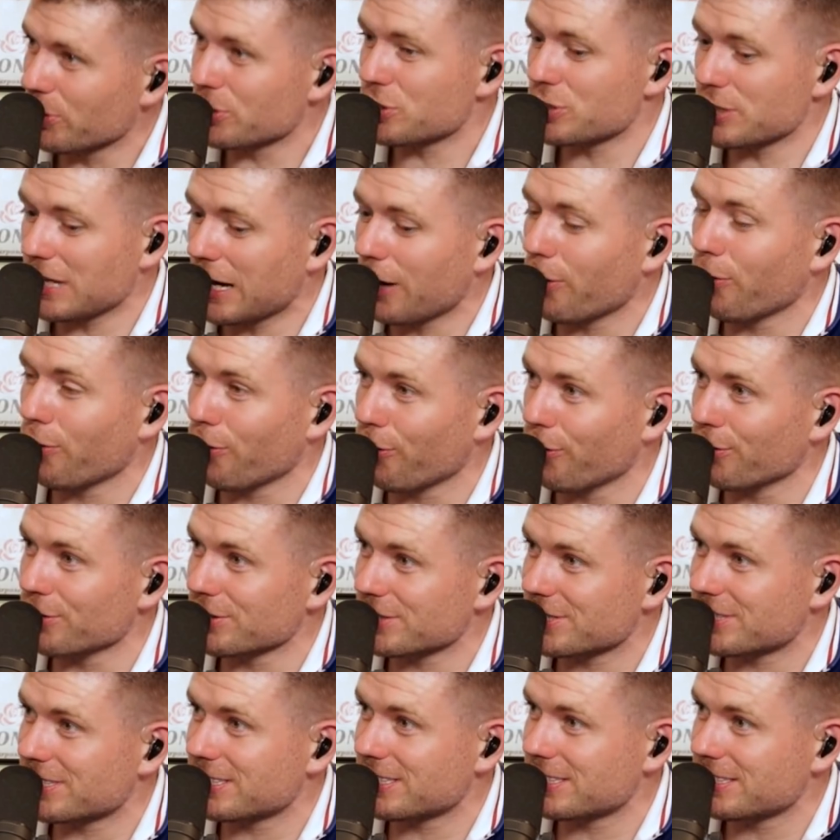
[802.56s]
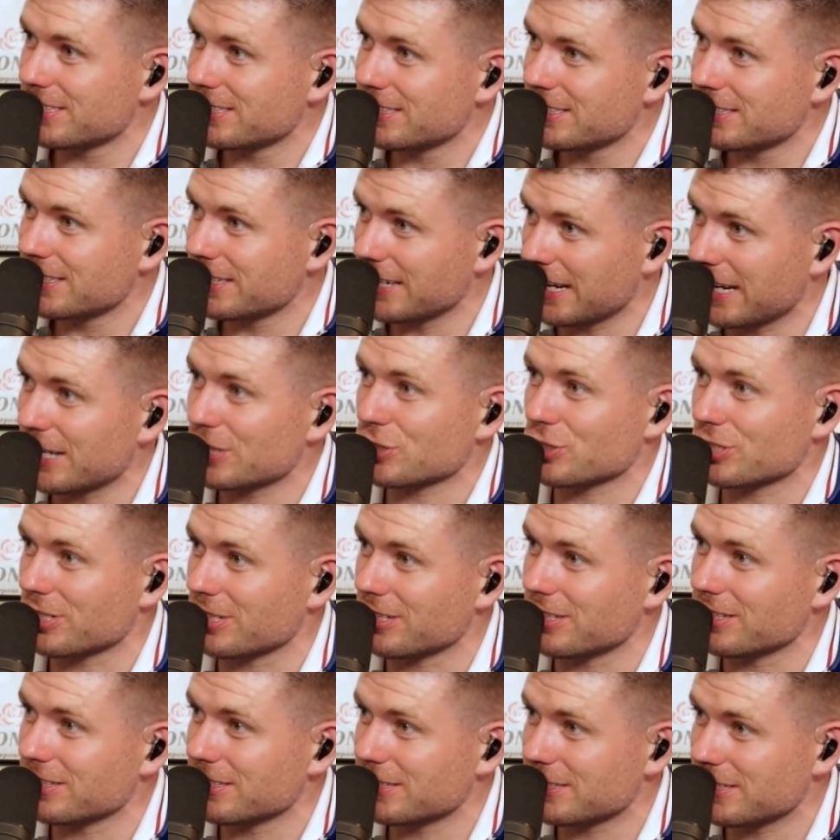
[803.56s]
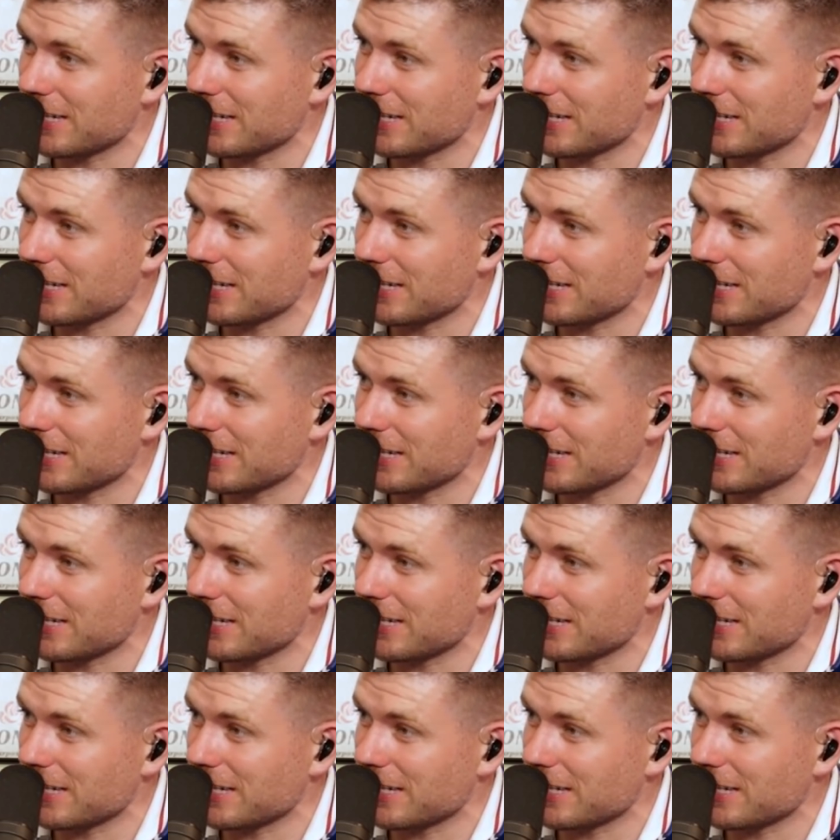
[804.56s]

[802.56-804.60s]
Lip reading: Which now hosts the National